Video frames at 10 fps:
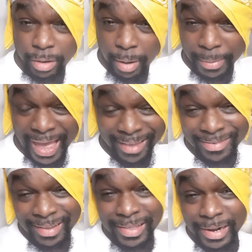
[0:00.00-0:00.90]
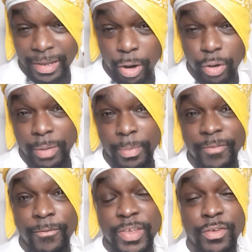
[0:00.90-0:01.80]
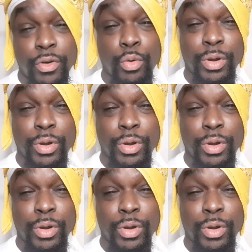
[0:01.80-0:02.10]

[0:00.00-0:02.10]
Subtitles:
You know what I mean? Hostility, though, can be physical